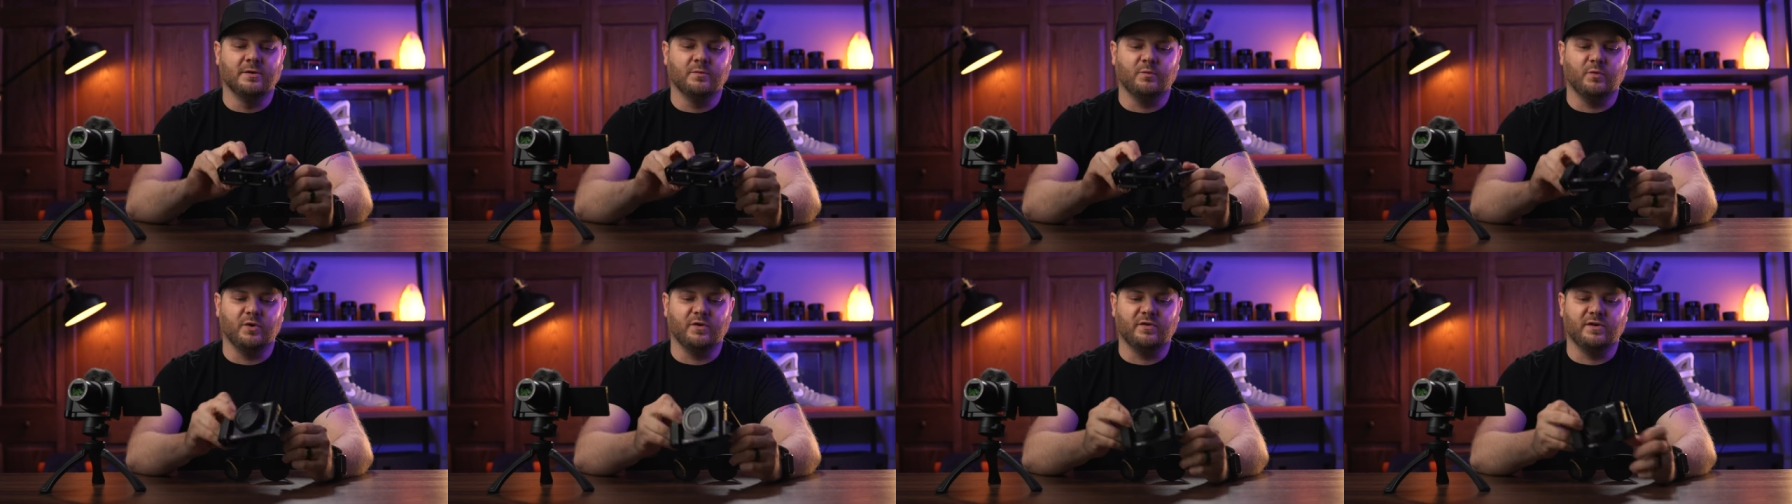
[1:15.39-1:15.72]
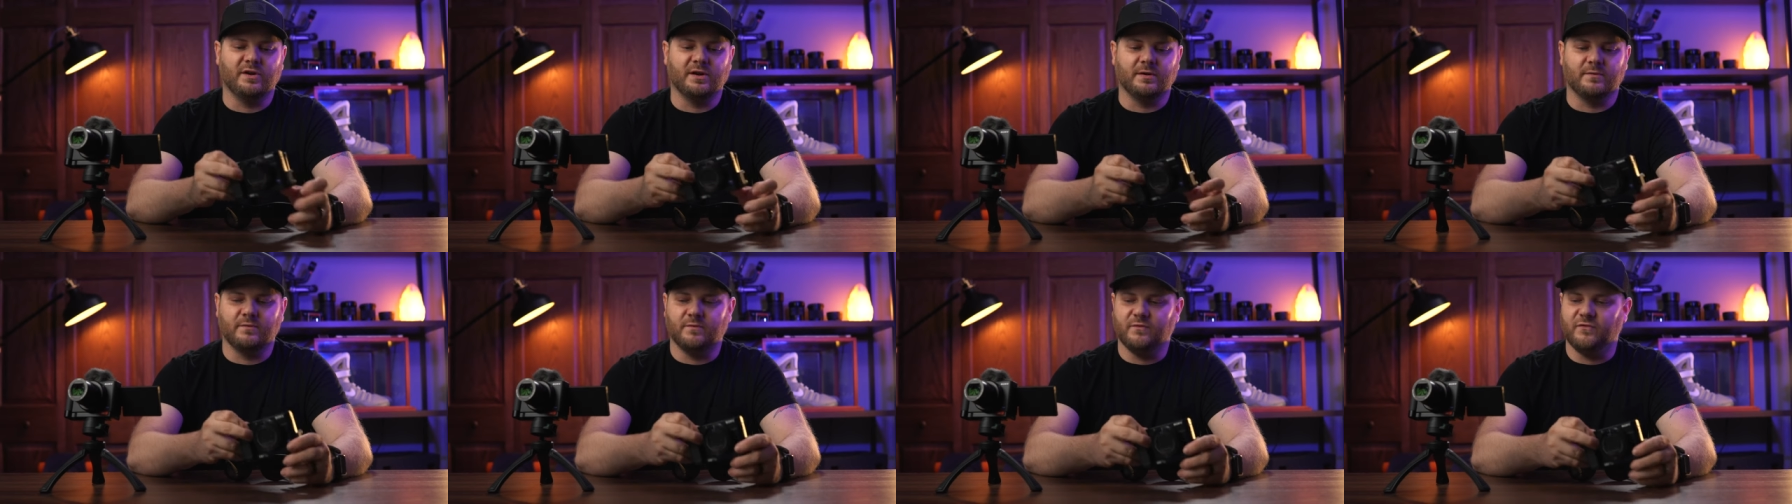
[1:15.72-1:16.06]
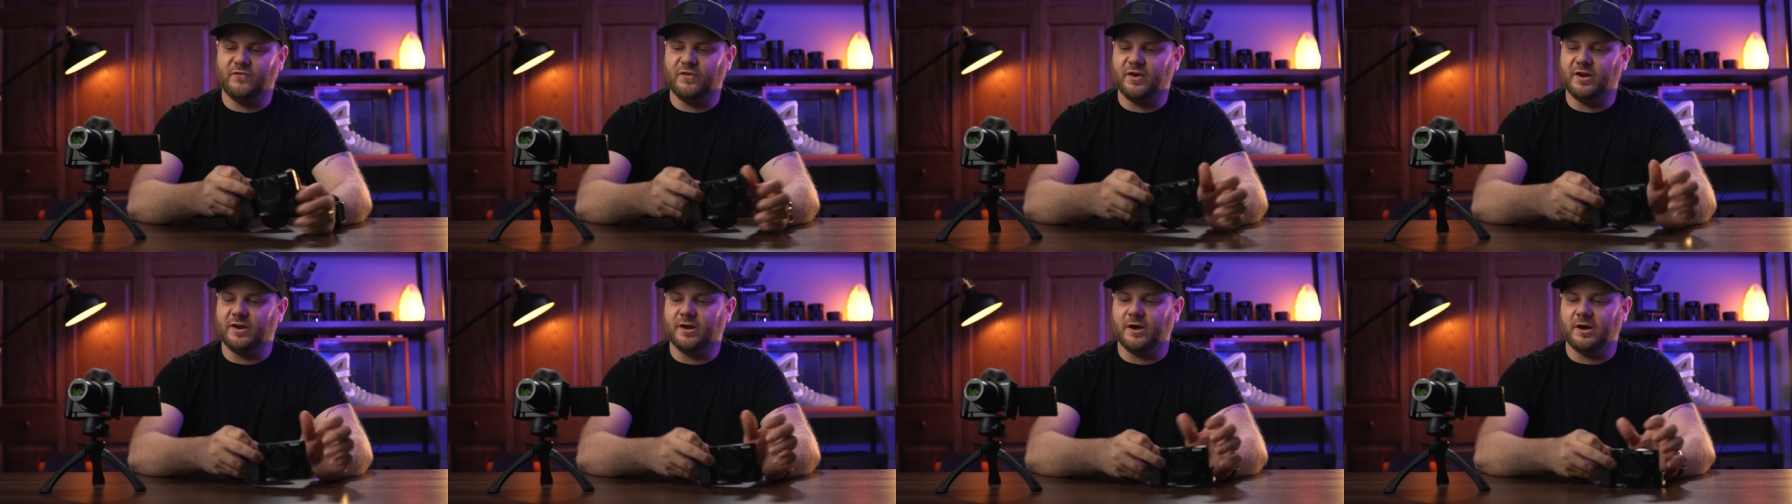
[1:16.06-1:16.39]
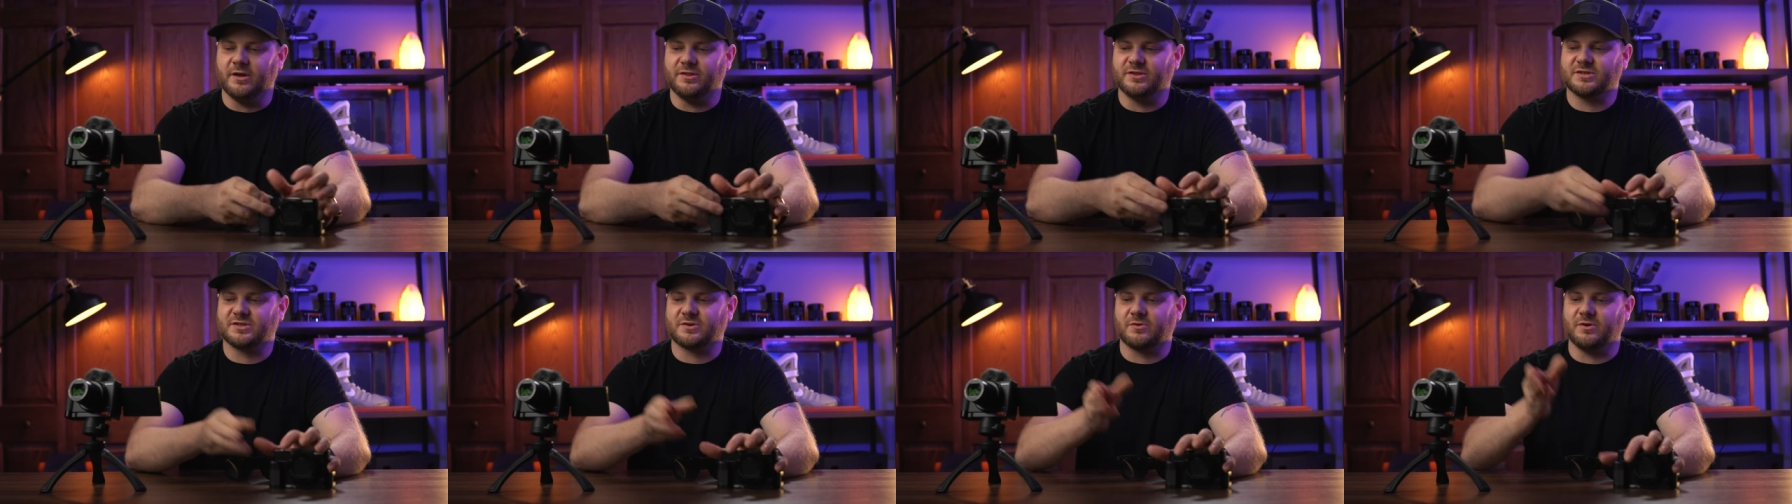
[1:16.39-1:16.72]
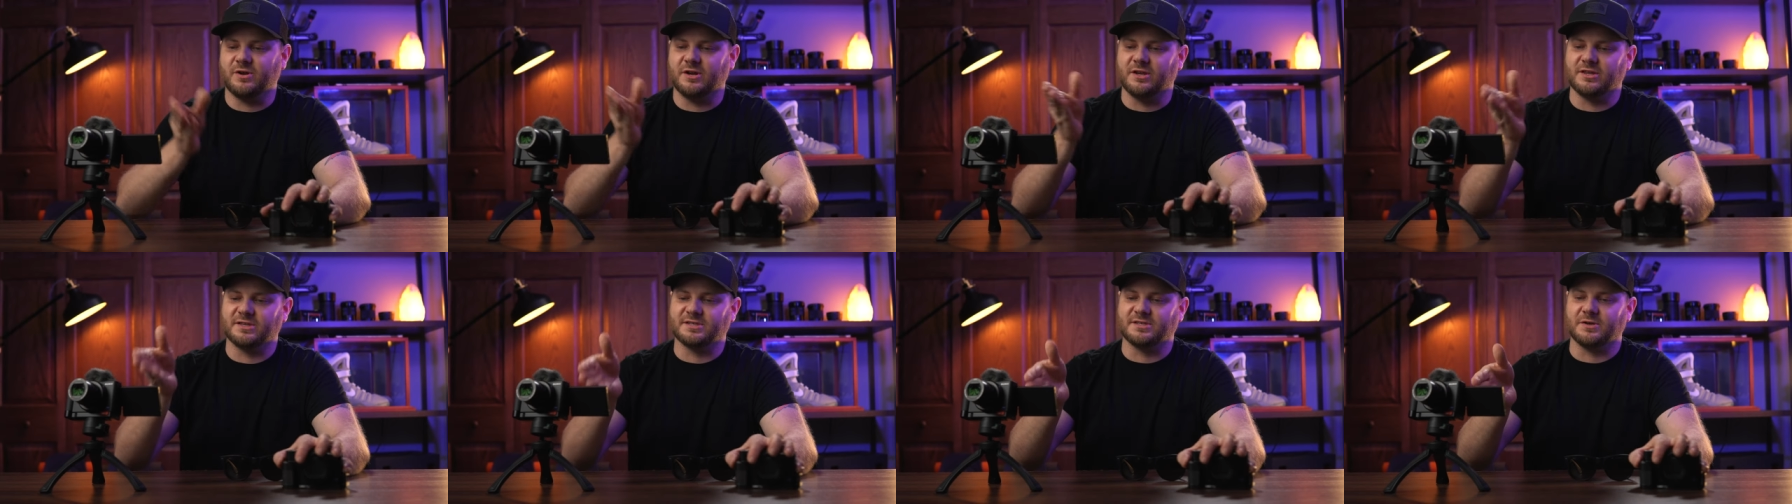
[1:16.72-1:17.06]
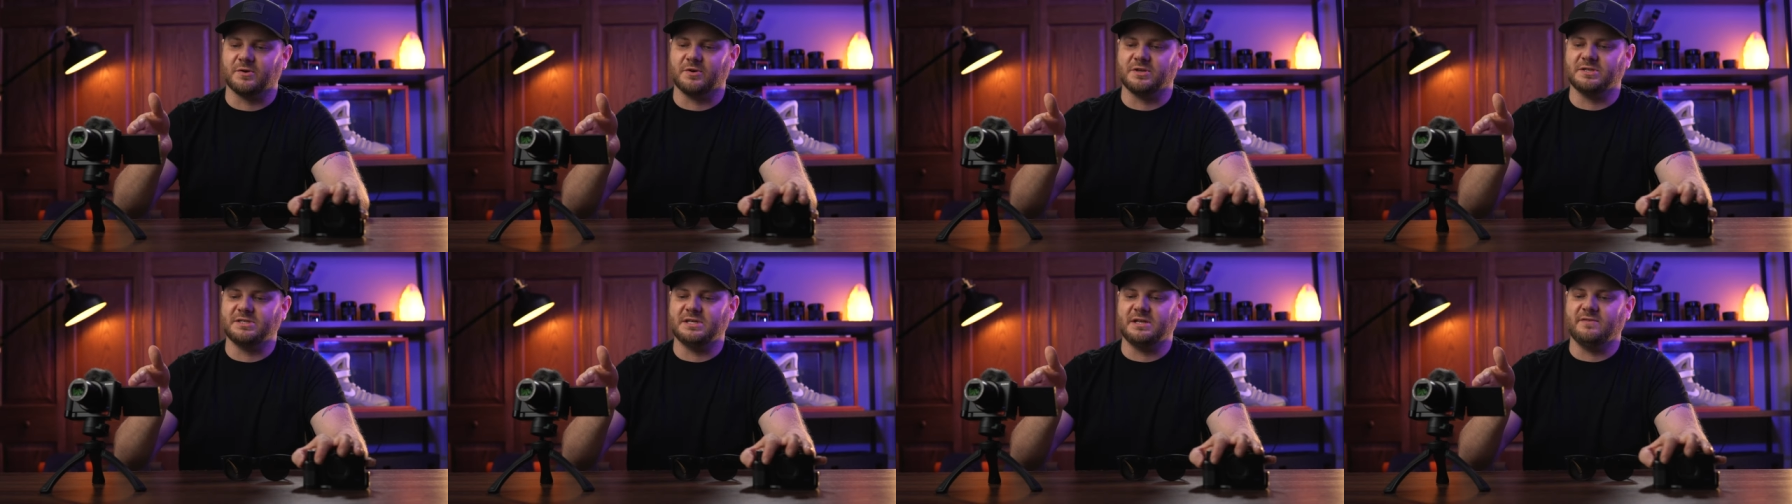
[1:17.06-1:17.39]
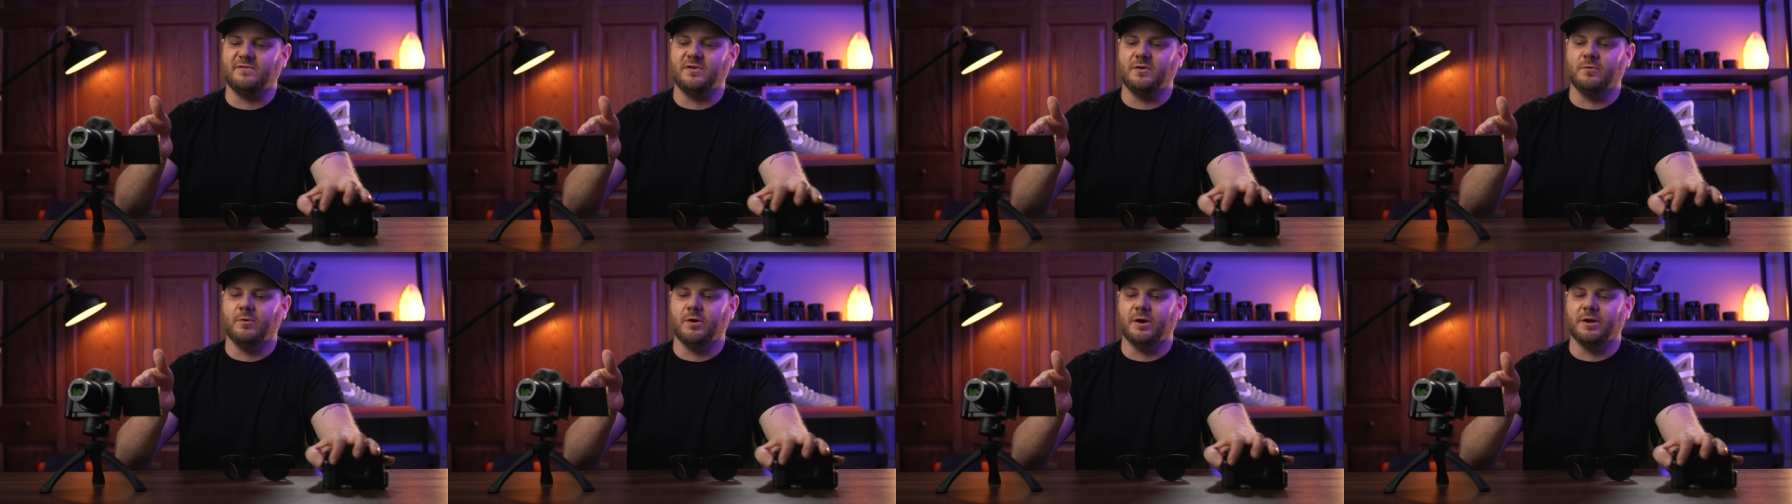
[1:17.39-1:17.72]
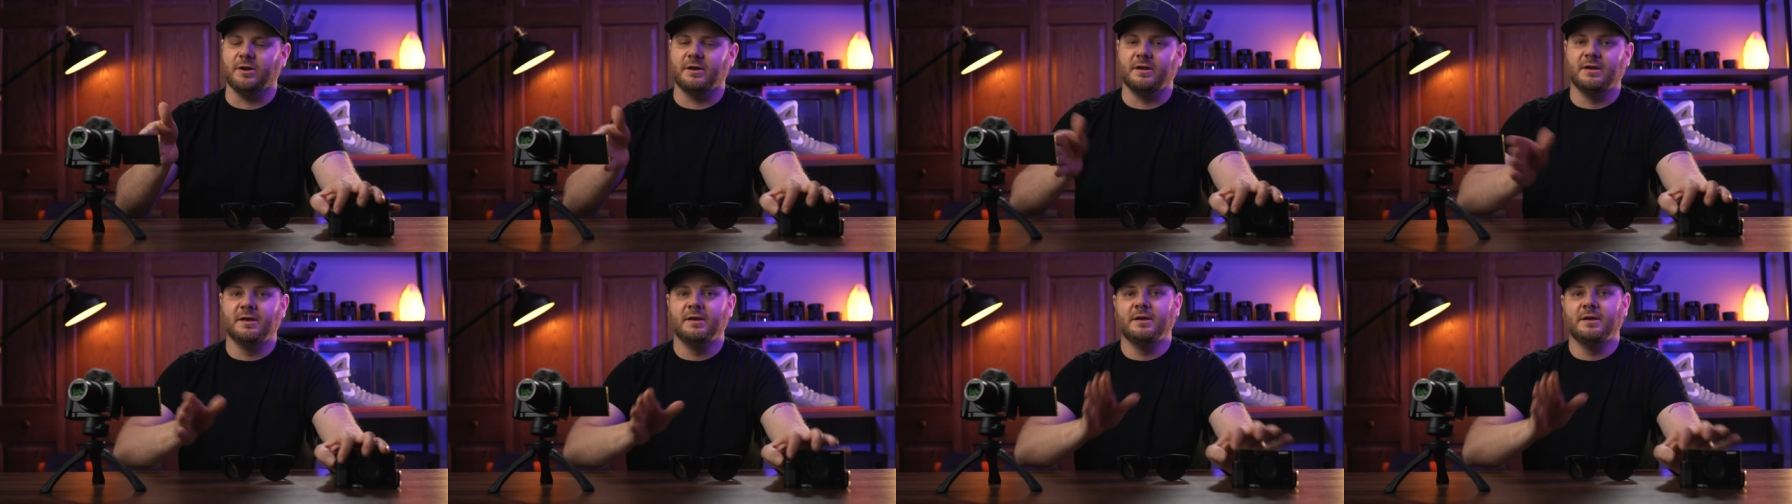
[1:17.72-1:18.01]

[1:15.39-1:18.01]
would fit on the screen of the Sony ZV-1.